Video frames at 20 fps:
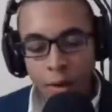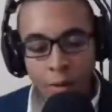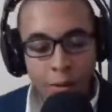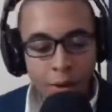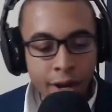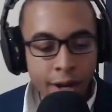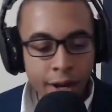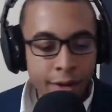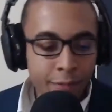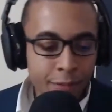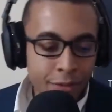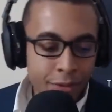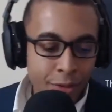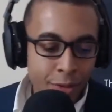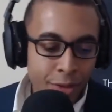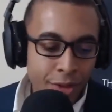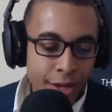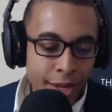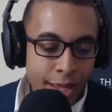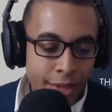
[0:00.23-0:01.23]
right. So
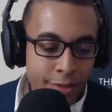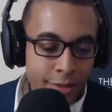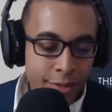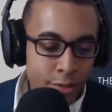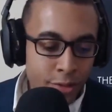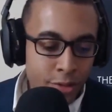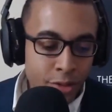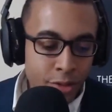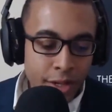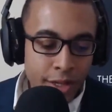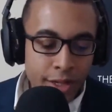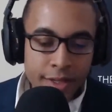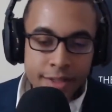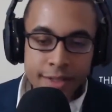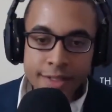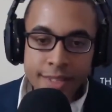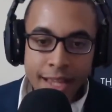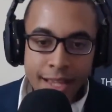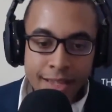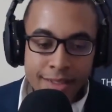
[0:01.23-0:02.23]
the next user
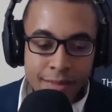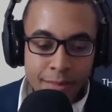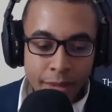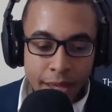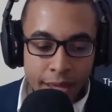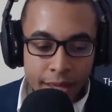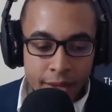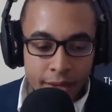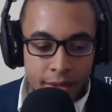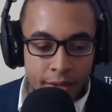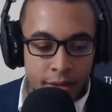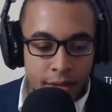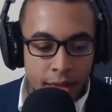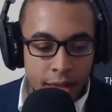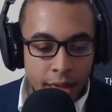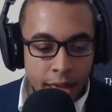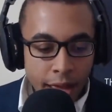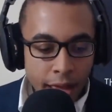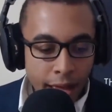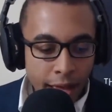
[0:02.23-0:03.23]
is Zezman.
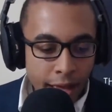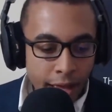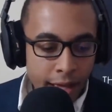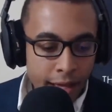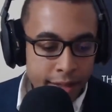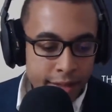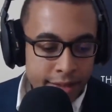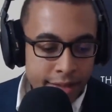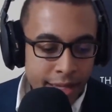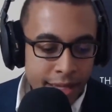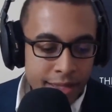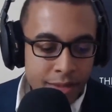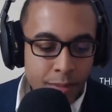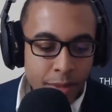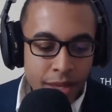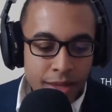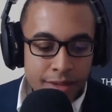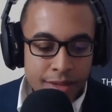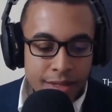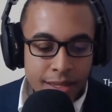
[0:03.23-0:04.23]
And
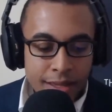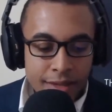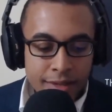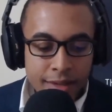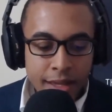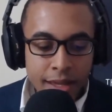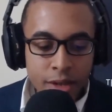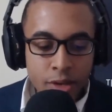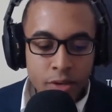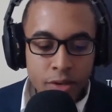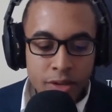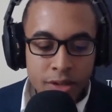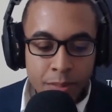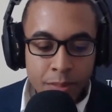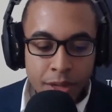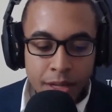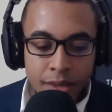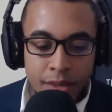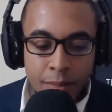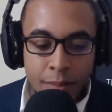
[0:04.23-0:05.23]
Zezman says, Can you
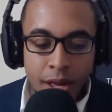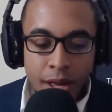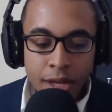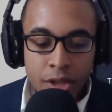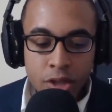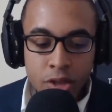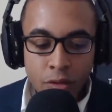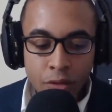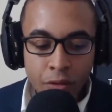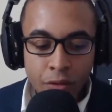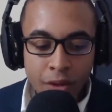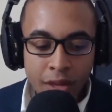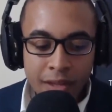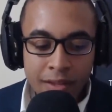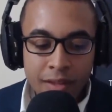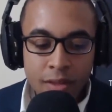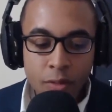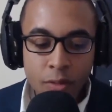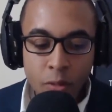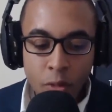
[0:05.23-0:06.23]
explain the Basho
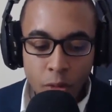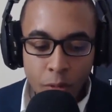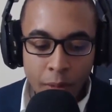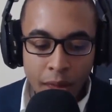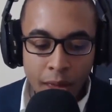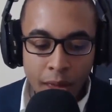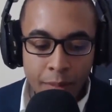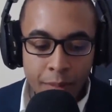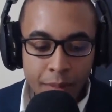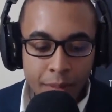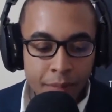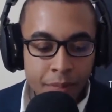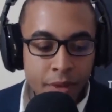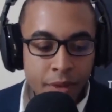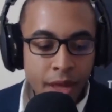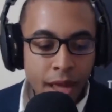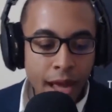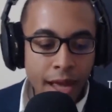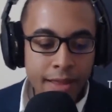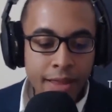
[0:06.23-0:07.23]
phase of the roadmap?
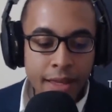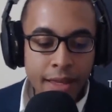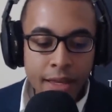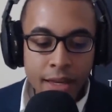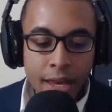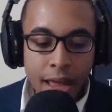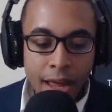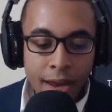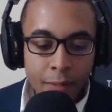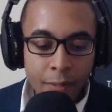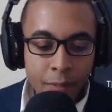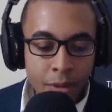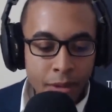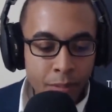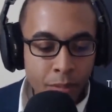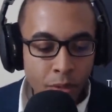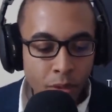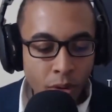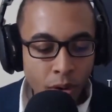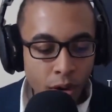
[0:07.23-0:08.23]
I think a lot of
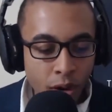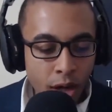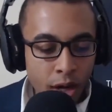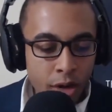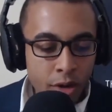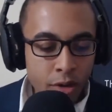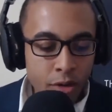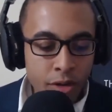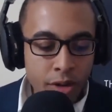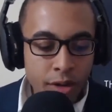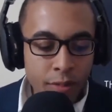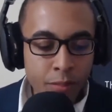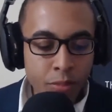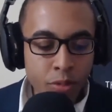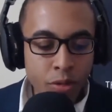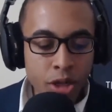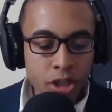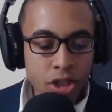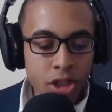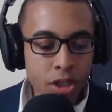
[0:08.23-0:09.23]
people are under the
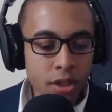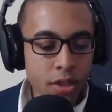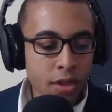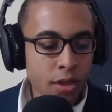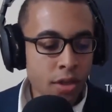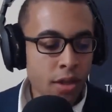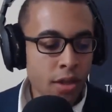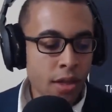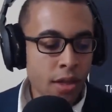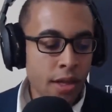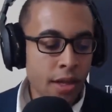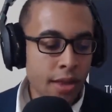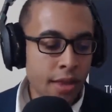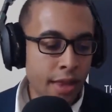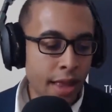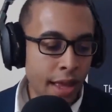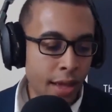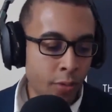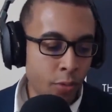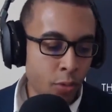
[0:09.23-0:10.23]
impression
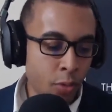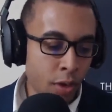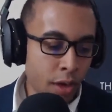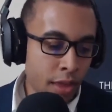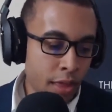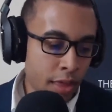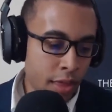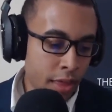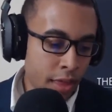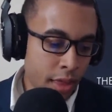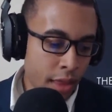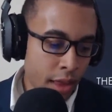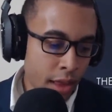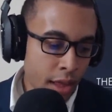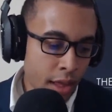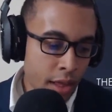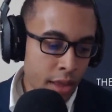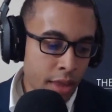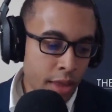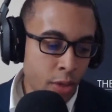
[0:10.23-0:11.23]
that with
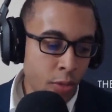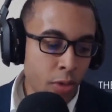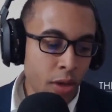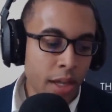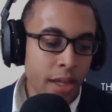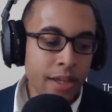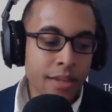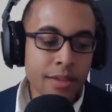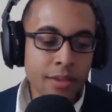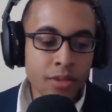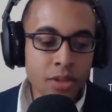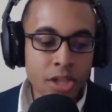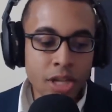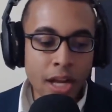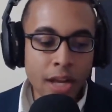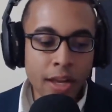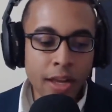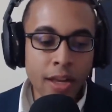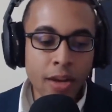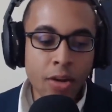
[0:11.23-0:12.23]
the release of
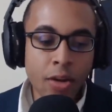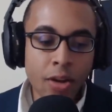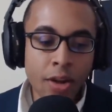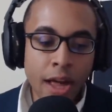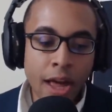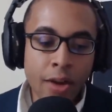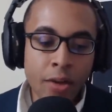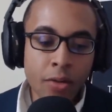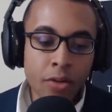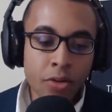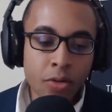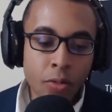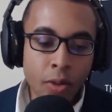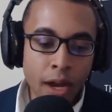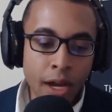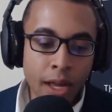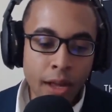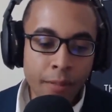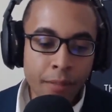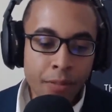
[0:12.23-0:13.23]
Shelley, Cardano is
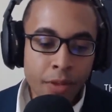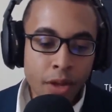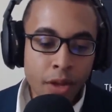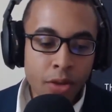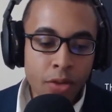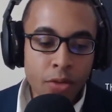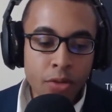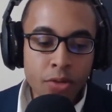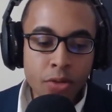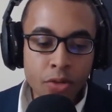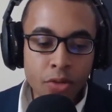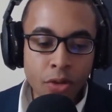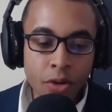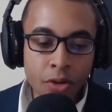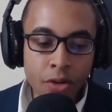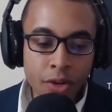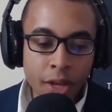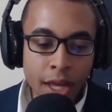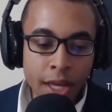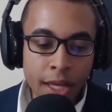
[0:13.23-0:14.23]
ready. Users are
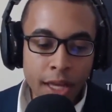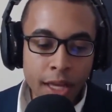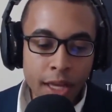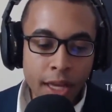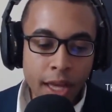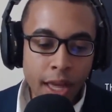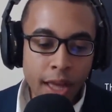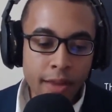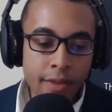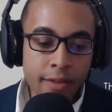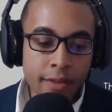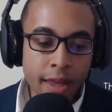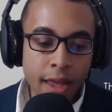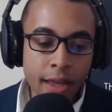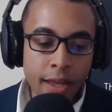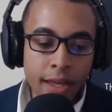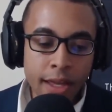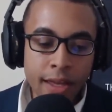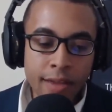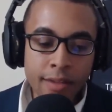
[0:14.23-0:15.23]
staking and
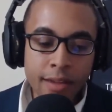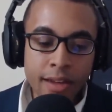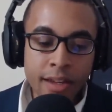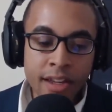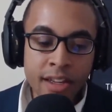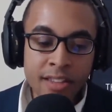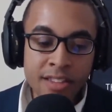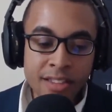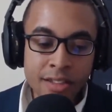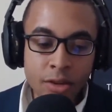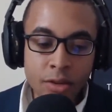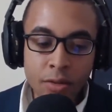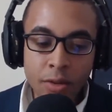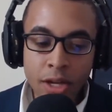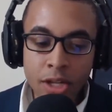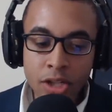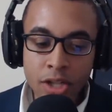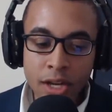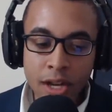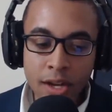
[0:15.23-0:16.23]
scaling isn't a
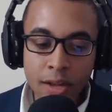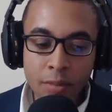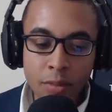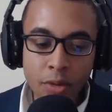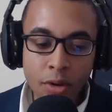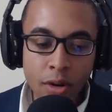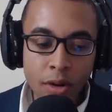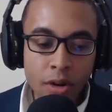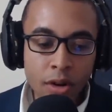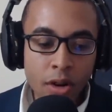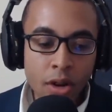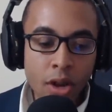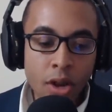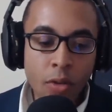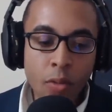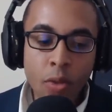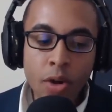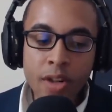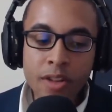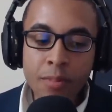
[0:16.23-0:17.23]
consideration anymore.
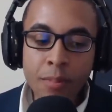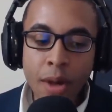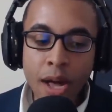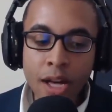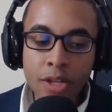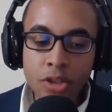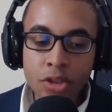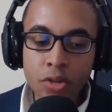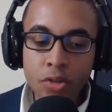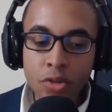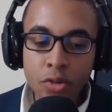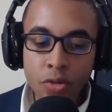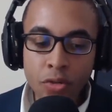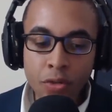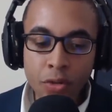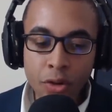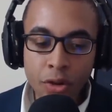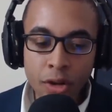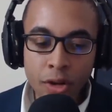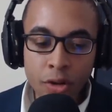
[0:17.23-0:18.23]
What does Basho do
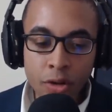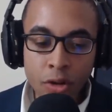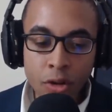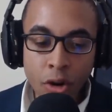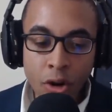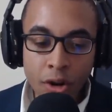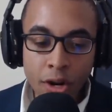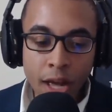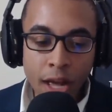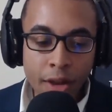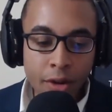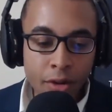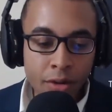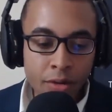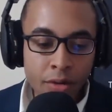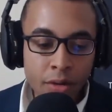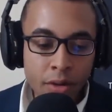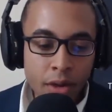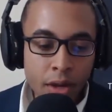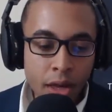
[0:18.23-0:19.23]
for
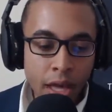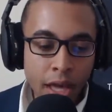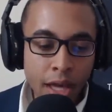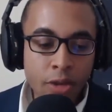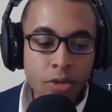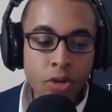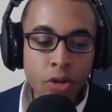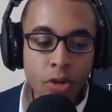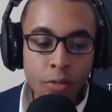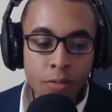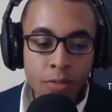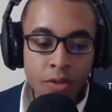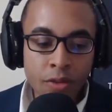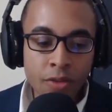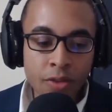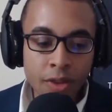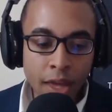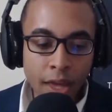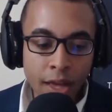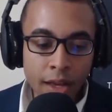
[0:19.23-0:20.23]
Cardano in terms of
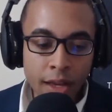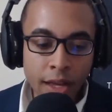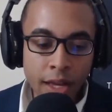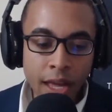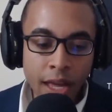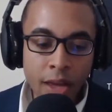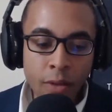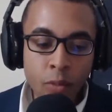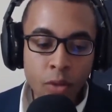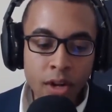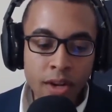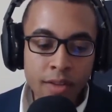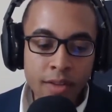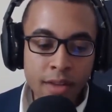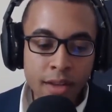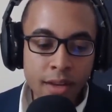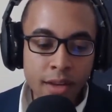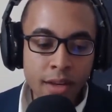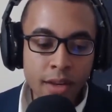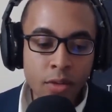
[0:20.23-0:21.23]
scaling and what does
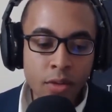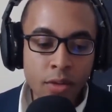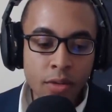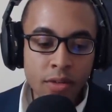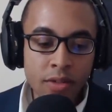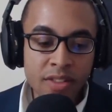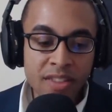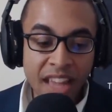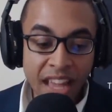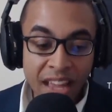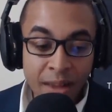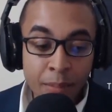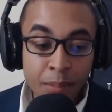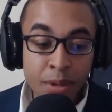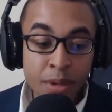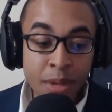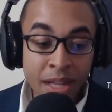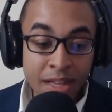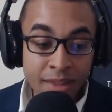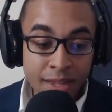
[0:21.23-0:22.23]
its
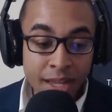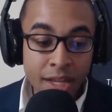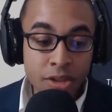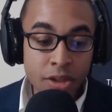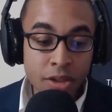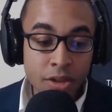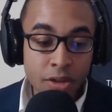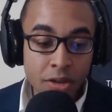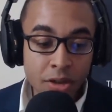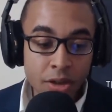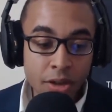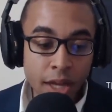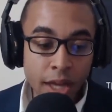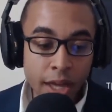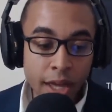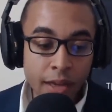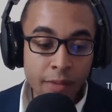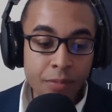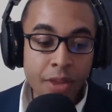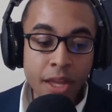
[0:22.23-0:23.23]
implementation look
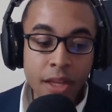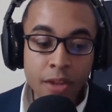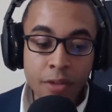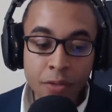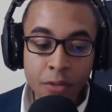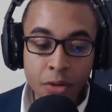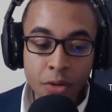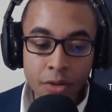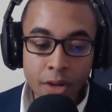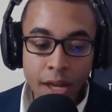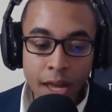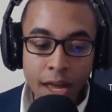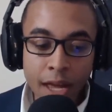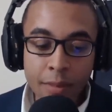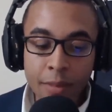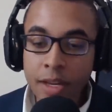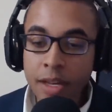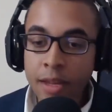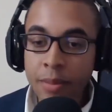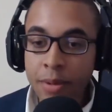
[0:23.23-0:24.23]
like? Thanks for your
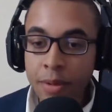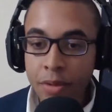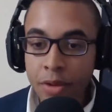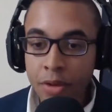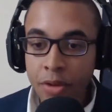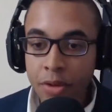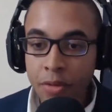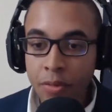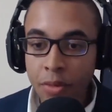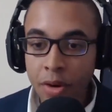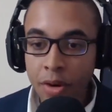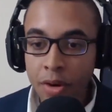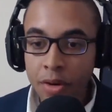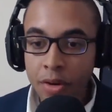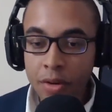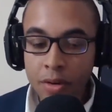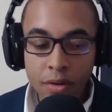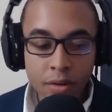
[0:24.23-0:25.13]
time and keep up the good work.